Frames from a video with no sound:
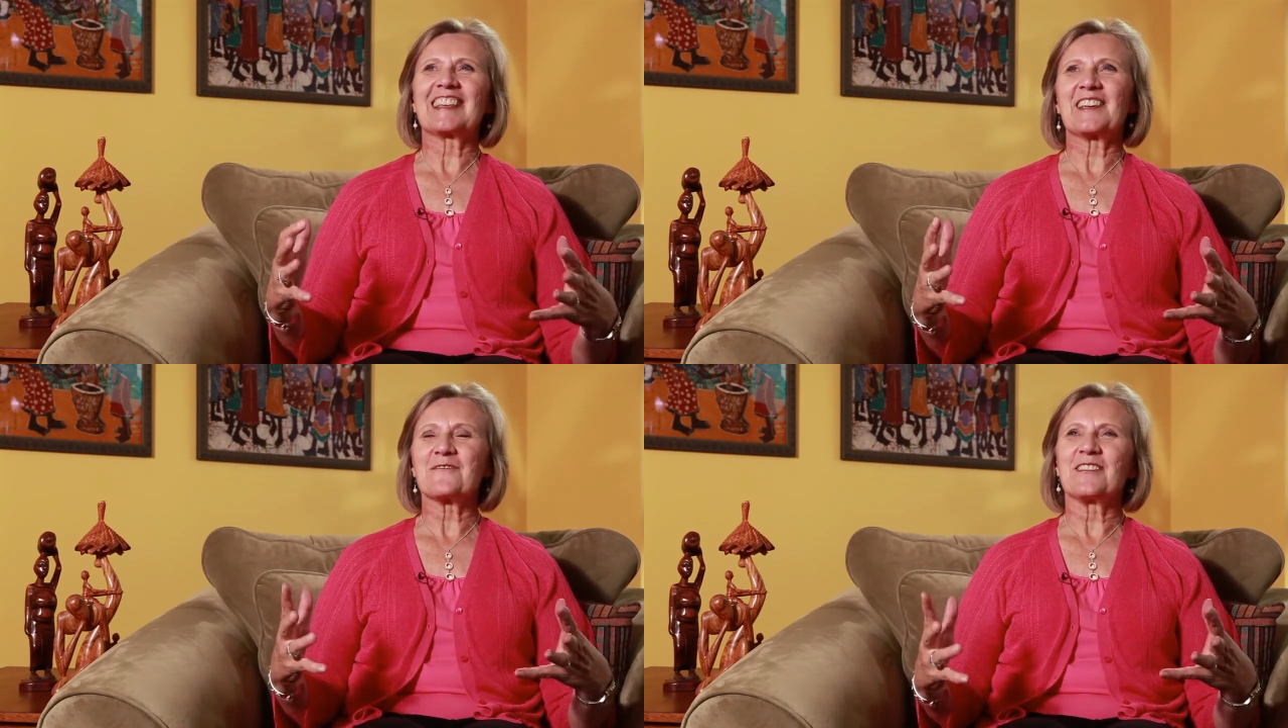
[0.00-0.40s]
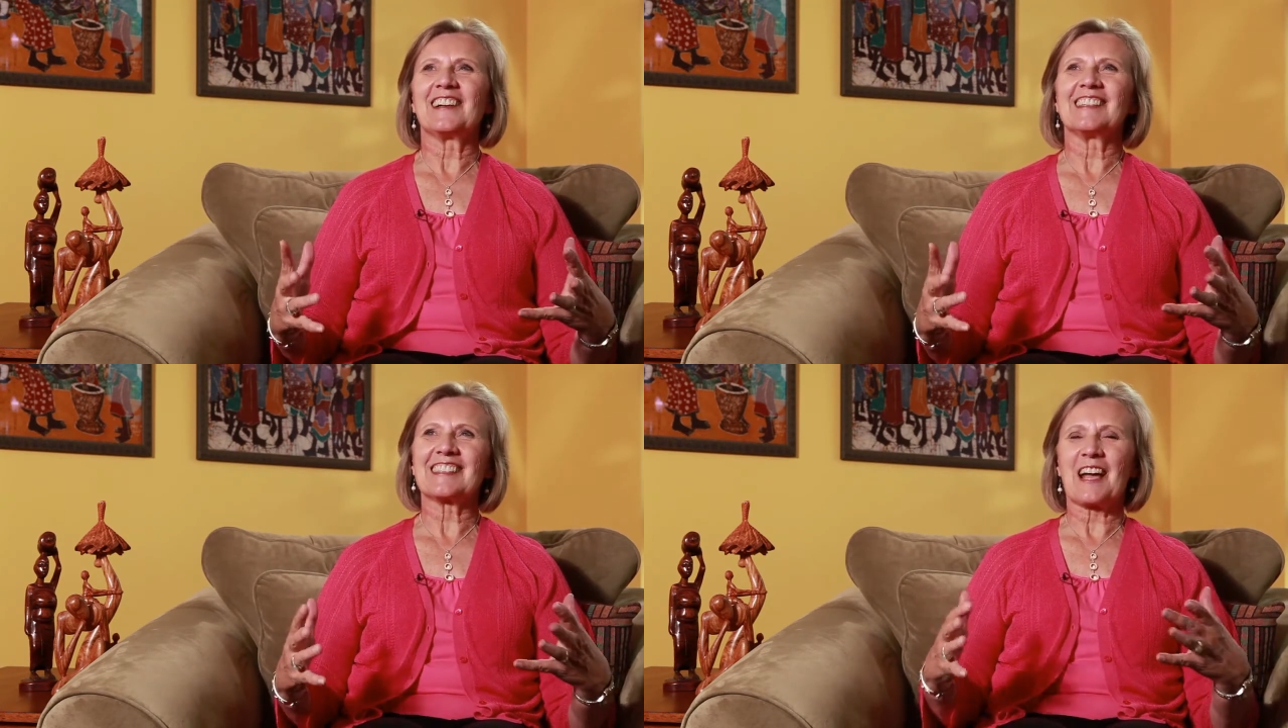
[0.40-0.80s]
thing
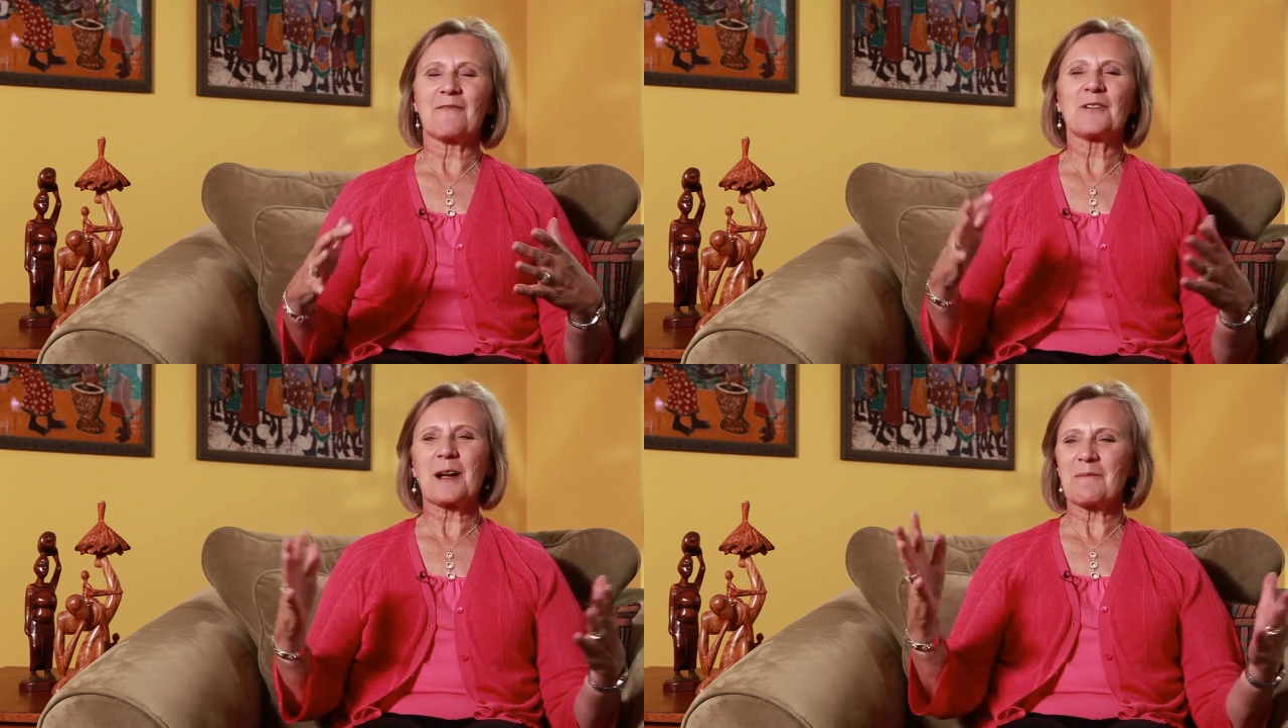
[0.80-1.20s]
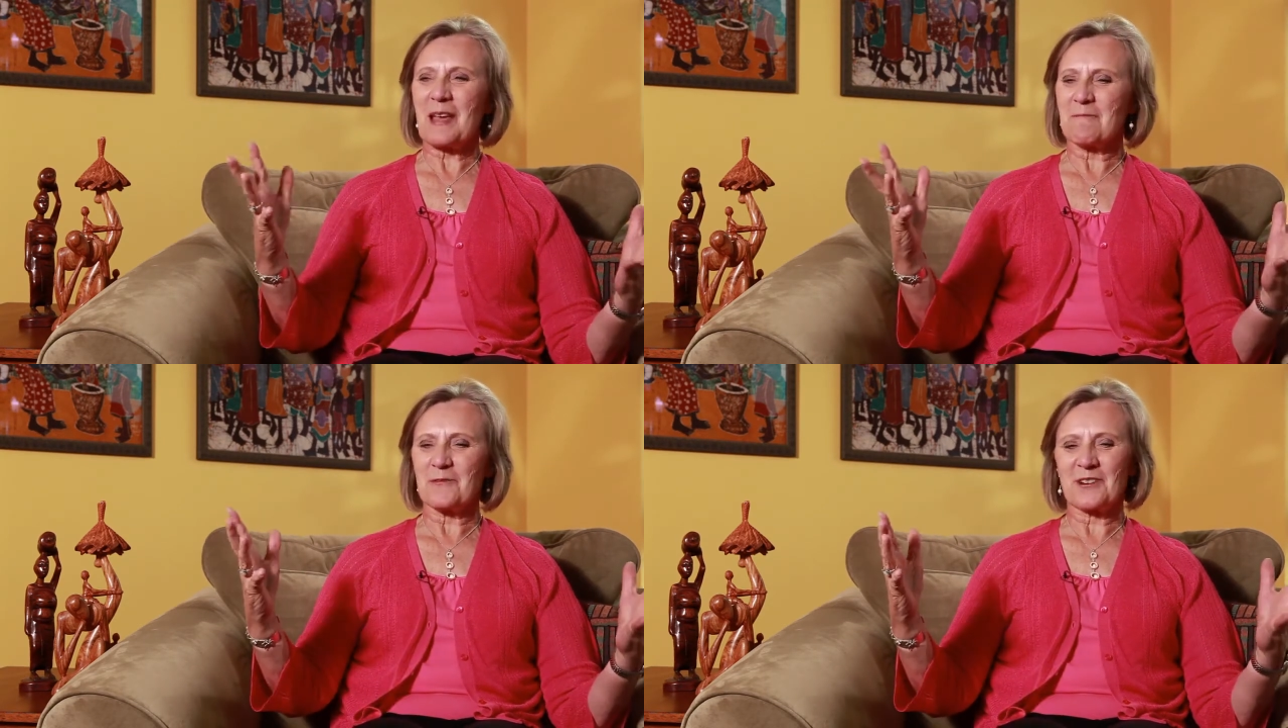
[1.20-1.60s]
was I woke up
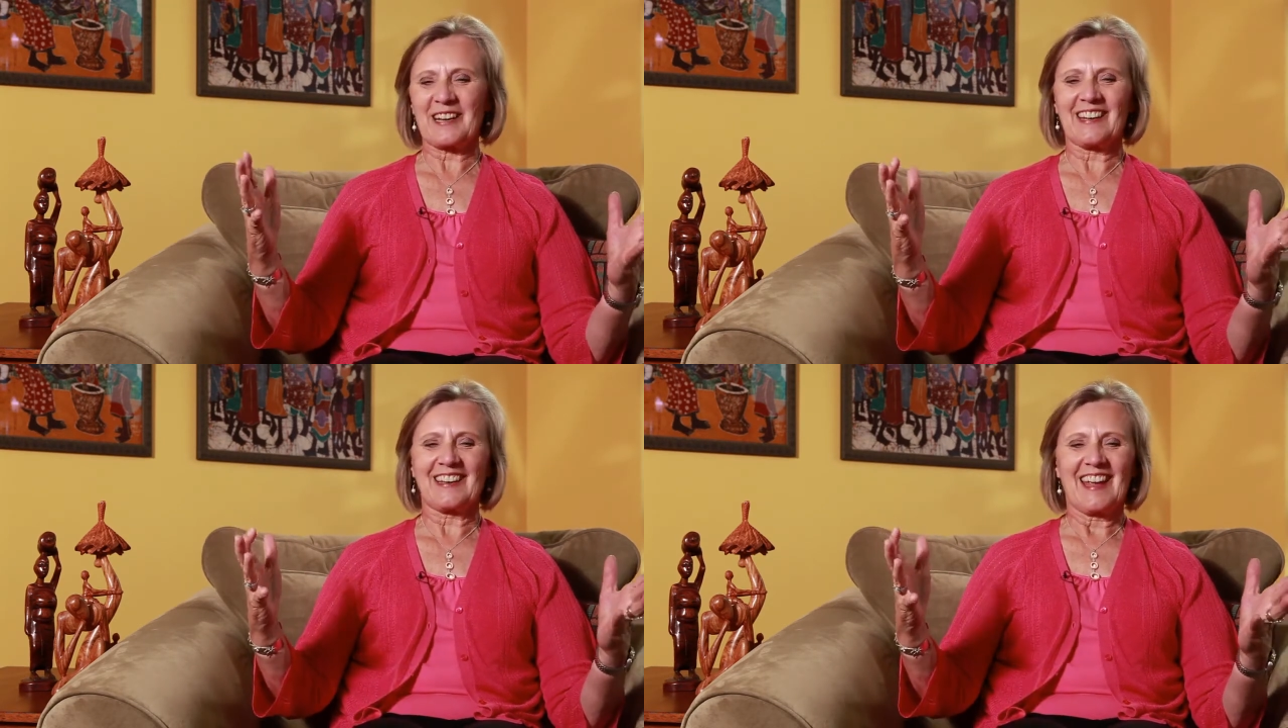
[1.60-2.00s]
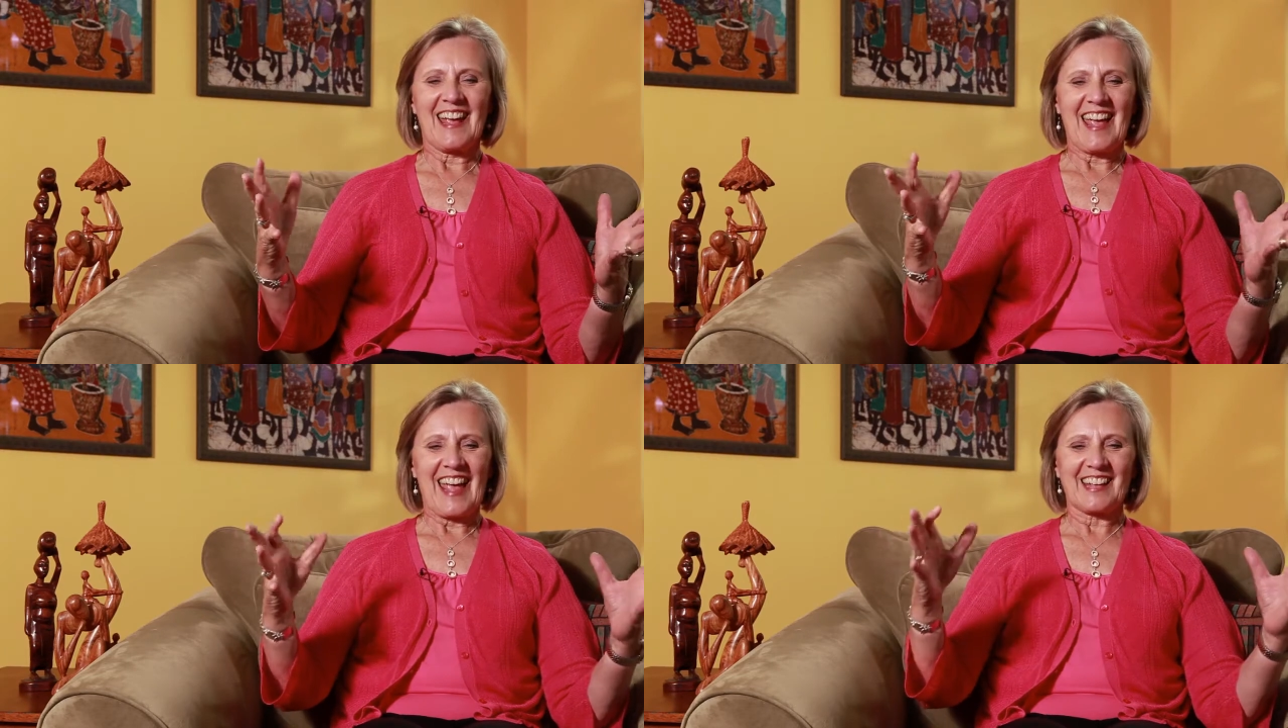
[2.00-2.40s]
that morning
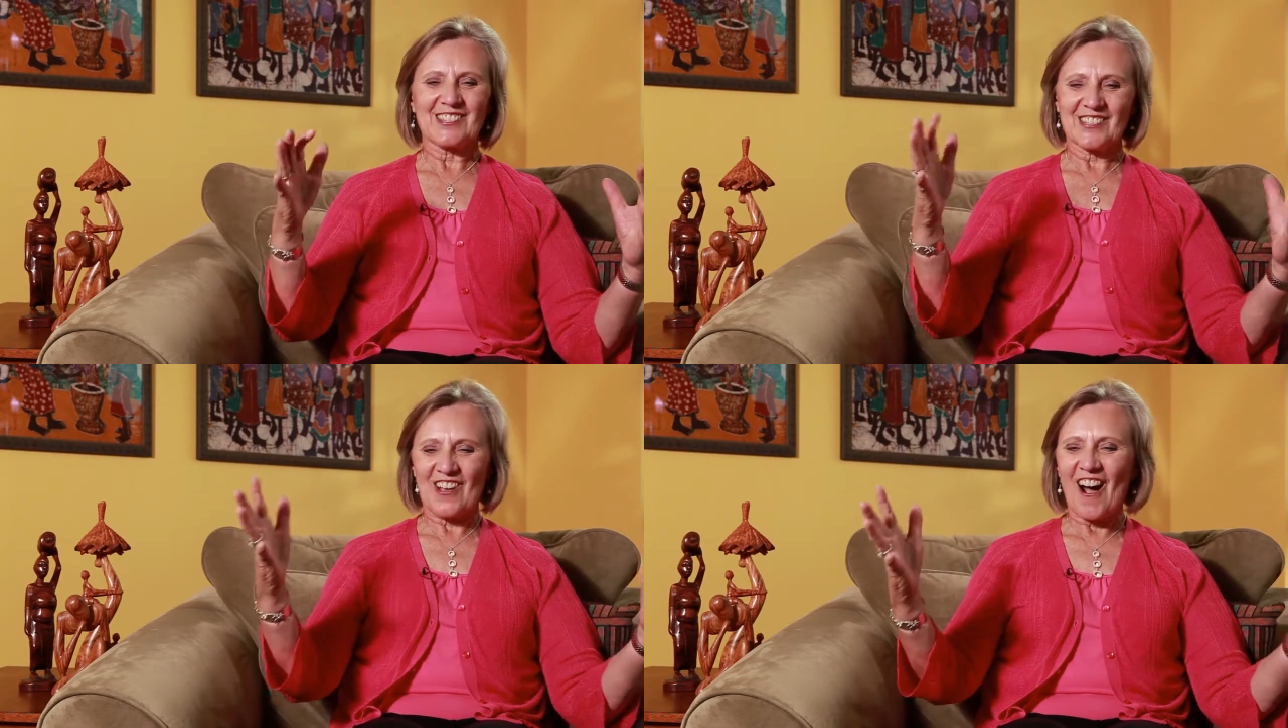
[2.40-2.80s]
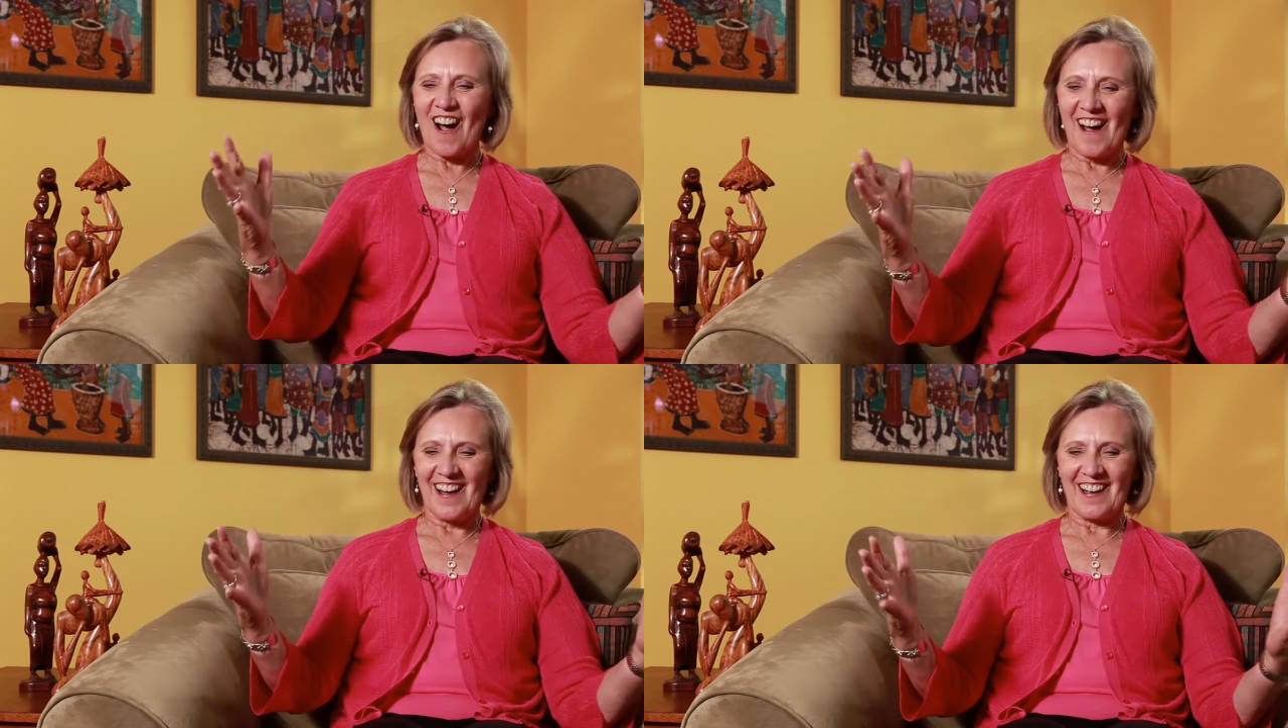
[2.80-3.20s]
and
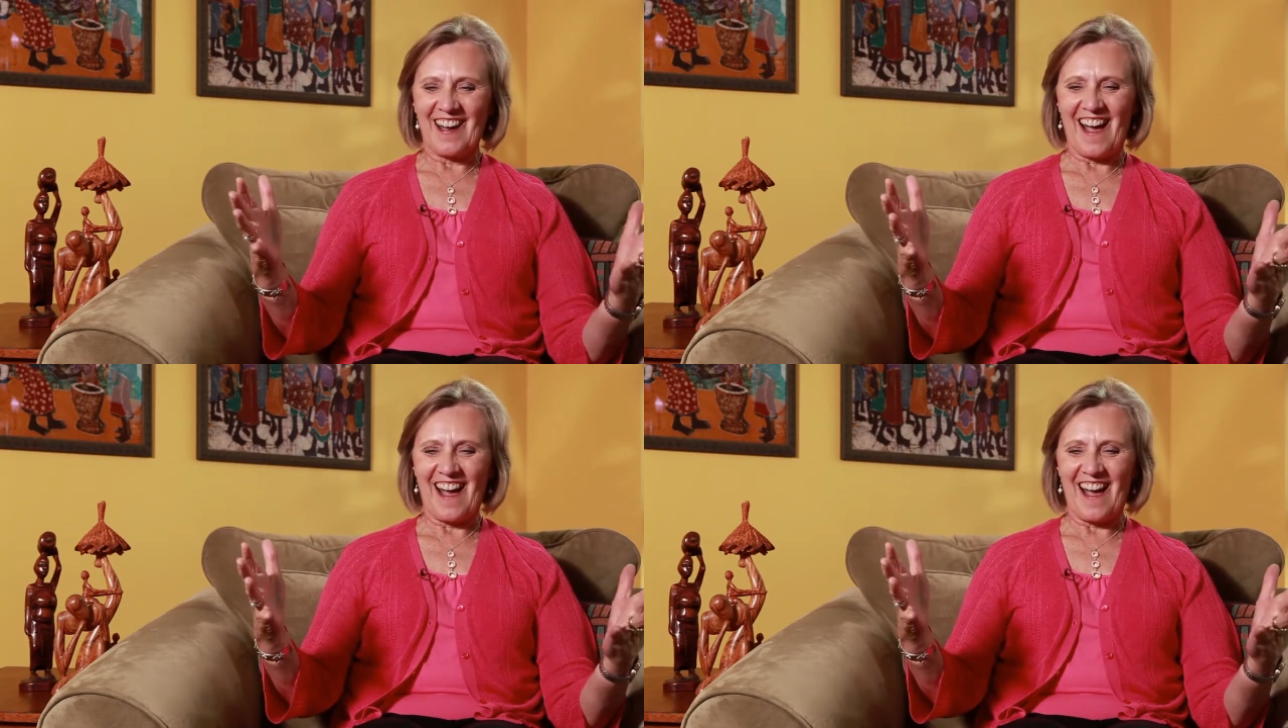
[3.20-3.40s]
saw